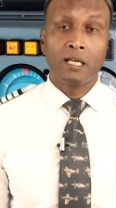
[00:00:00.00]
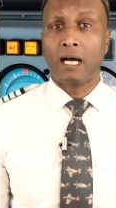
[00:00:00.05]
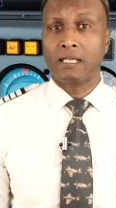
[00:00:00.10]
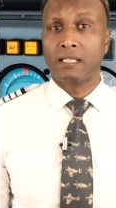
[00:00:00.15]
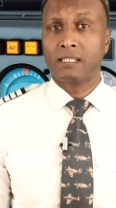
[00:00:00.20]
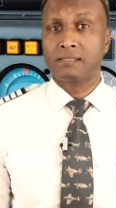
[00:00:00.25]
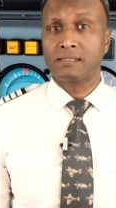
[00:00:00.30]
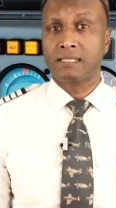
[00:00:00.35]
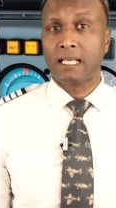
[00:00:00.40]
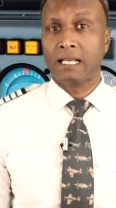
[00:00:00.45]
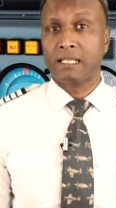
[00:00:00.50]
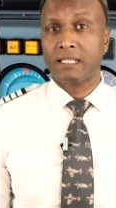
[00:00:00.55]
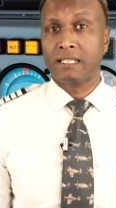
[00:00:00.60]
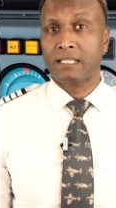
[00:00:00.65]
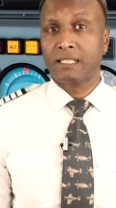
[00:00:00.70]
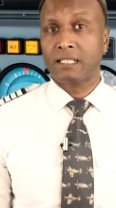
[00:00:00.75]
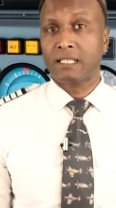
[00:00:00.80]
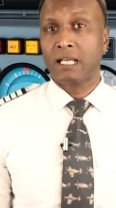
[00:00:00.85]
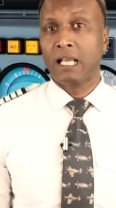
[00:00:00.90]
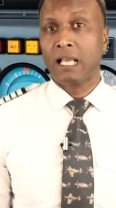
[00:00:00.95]

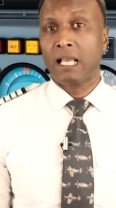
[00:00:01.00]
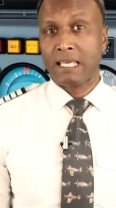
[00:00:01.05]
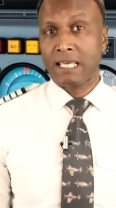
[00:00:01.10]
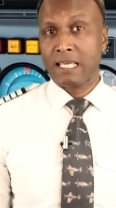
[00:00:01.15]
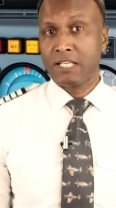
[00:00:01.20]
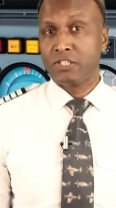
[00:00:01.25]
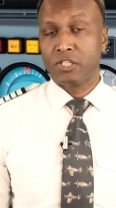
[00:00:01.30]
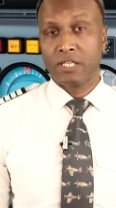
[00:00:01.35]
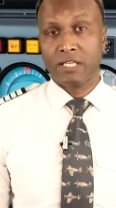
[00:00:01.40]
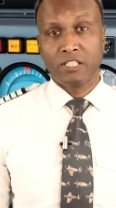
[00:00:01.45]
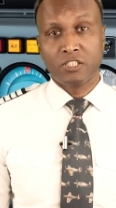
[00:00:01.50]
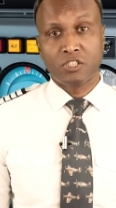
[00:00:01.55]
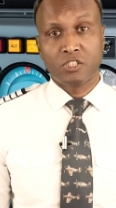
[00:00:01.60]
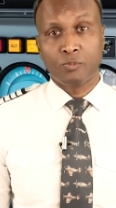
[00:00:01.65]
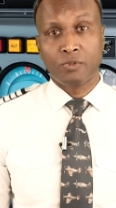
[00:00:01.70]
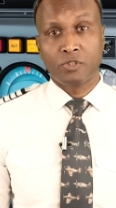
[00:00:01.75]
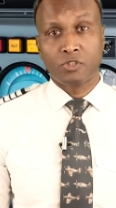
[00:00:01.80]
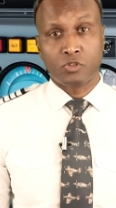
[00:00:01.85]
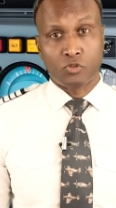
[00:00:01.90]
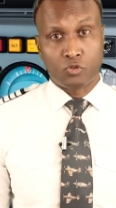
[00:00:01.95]
understanding each
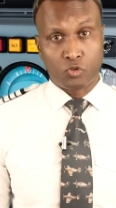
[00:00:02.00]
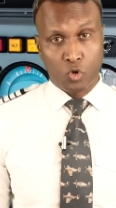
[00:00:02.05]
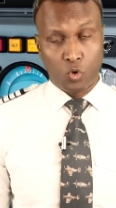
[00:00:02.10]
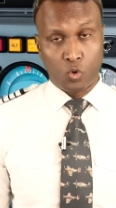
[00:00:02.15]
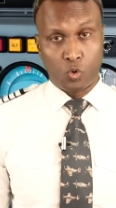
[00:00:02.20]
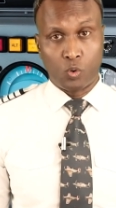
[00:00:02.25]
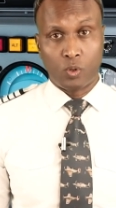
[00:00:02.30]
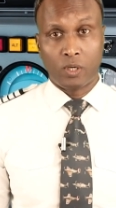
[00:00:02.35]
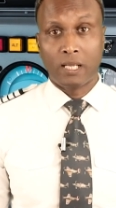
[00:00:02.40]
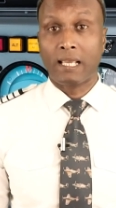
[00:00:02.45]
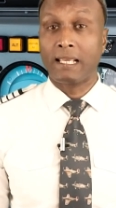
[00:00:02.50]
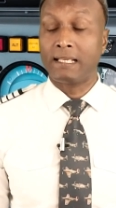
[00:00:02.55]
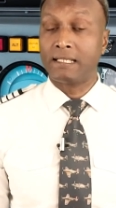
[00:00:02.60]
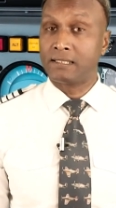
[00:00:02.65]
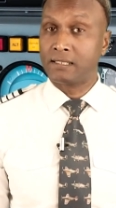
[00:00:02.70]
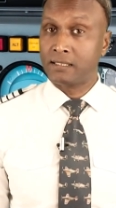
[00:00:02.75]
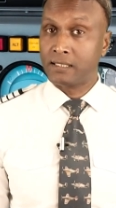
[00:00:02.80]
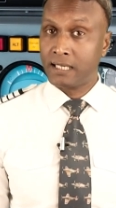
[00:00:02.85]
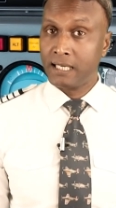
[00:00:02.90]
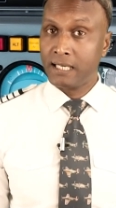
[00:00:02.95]
instrument's role
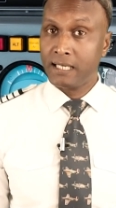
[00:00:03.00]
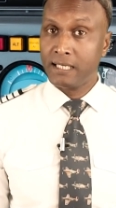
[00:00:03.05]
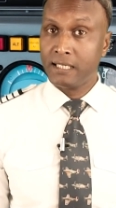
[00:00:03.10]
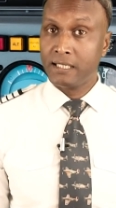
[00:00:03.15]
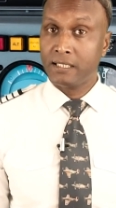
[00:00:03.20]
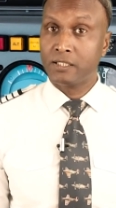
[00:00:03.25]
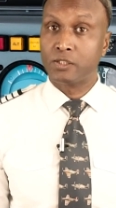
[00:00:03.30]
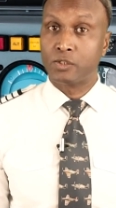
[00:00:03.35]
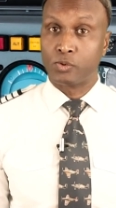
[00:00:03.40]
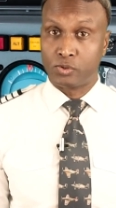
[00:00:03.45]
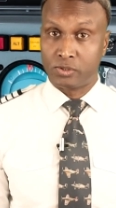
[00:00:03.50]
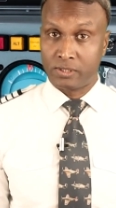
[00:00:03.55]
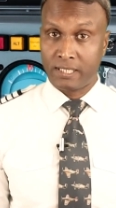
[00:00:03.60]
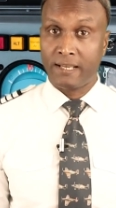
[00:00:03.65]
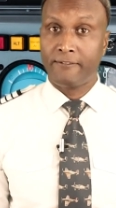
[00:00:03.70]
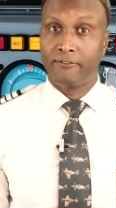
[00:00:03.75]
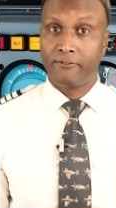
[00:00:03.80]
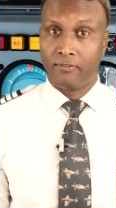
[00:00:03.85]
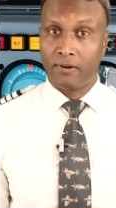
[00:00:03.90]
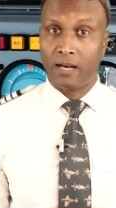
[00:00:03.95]
is key to
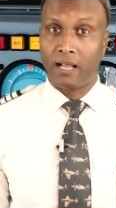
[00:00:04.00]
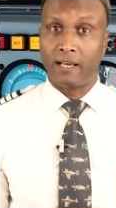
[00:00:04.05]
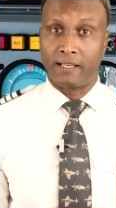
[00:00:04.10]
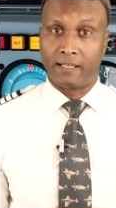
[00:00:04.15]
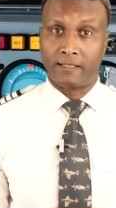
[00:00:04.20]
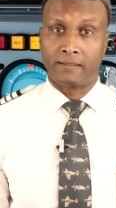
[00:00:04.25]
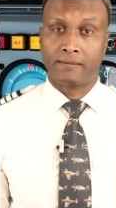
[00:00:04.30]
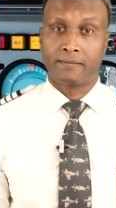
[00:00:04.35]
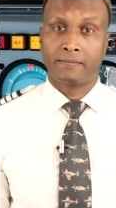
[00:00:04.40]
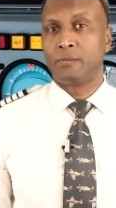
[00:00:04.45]
safe flying.